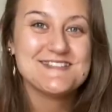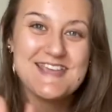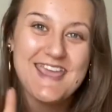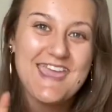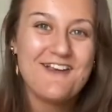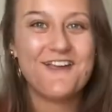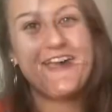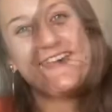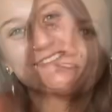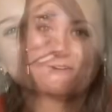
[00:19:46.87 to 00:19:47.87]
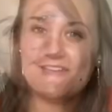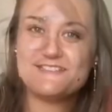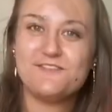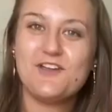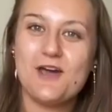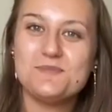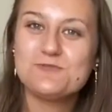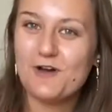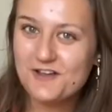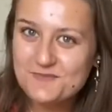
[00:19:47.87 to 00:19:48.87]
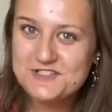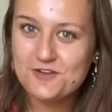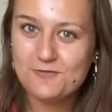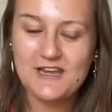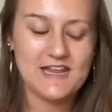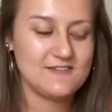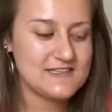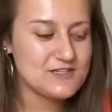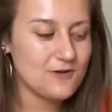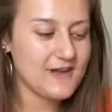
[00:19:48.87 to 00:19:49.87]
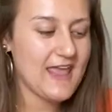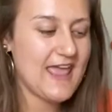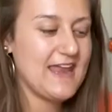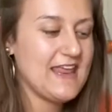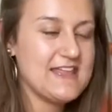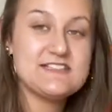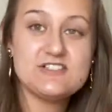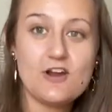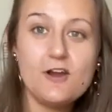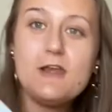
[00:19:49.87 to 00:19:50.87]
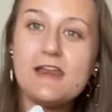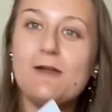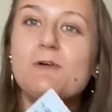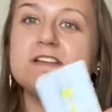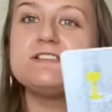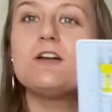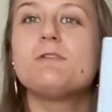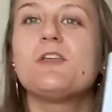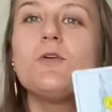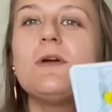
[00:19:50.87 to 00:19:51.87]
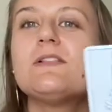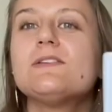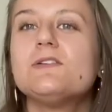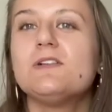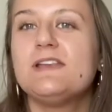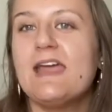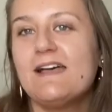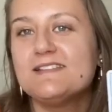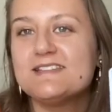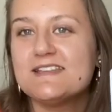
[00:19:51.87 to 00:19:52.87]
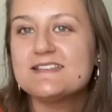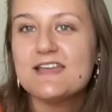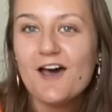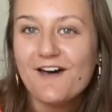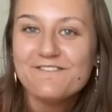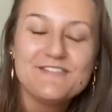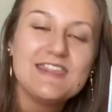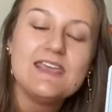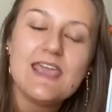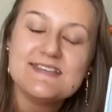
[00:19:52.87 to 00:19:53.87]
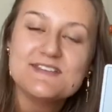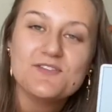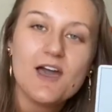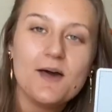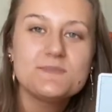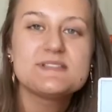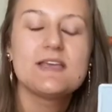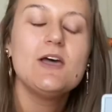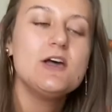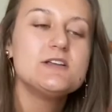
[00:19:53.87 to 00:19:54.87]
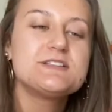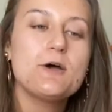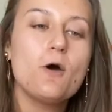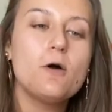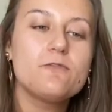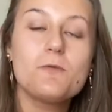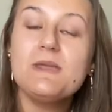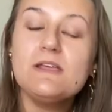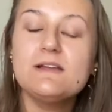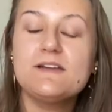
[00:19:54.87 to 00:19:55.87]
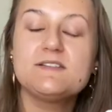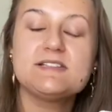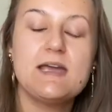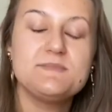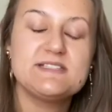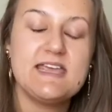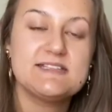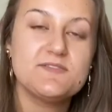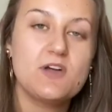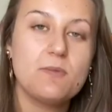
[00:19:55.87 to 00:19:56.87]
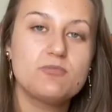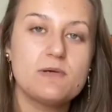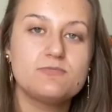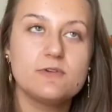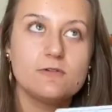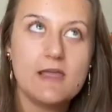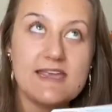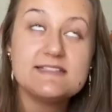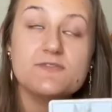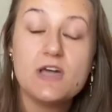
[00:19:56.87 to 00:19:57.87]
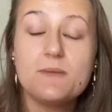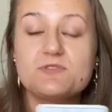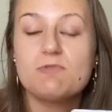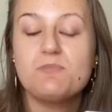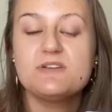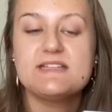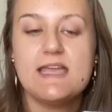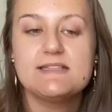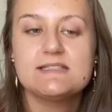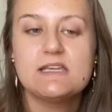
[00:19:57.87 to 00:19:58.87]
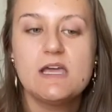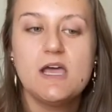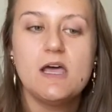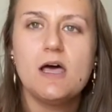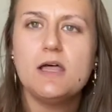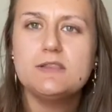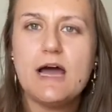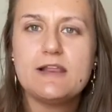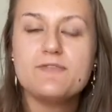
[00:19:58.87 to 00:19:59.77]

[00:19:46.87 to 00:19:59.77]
Take care, guys. Hello, Ace of Cups. Welcome to your reading. Let's go on ahead and start, and I want to start with a quick little analysis of the Ace of Cups. So for me, a lot of the times, the Ace of Cups represents a lot of